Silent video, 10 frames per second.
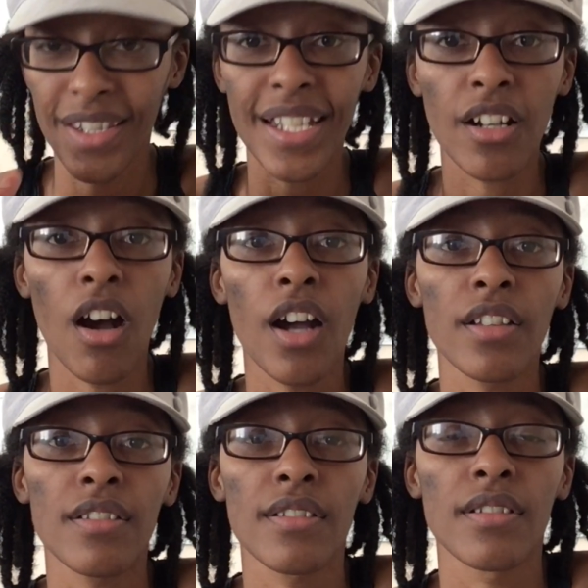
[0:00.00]
The
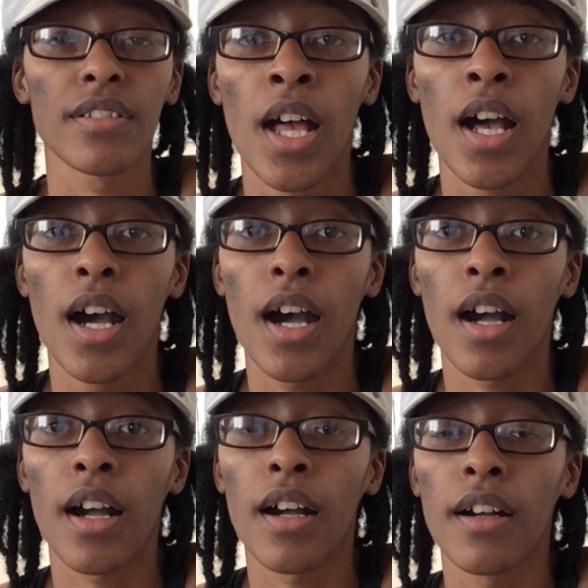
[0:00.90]
cons
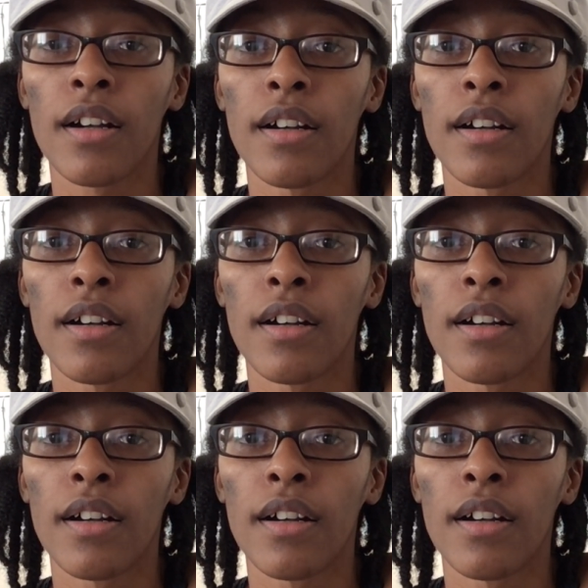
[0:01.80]
are,